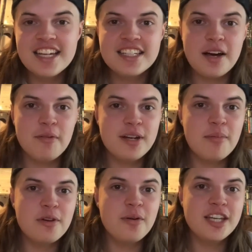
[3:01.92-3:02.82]

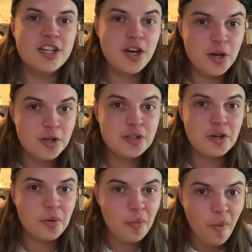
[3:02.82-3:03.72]
WWE could
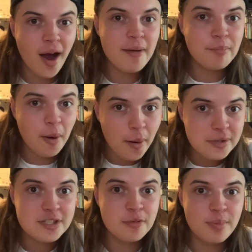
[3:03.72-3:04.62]
quite
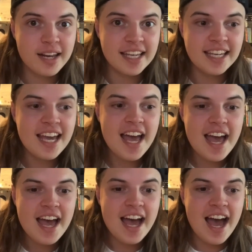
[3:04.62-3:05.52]
possibly
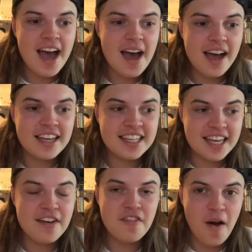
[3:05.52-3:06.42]

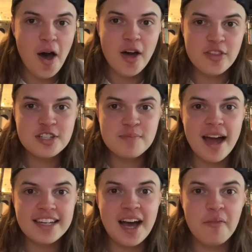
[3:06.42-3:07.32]
give her the
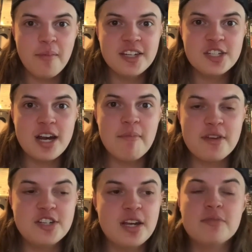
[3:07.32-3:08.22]
SmackDown Women's
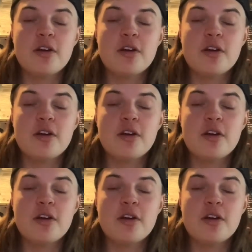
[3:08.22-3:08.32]
Championship.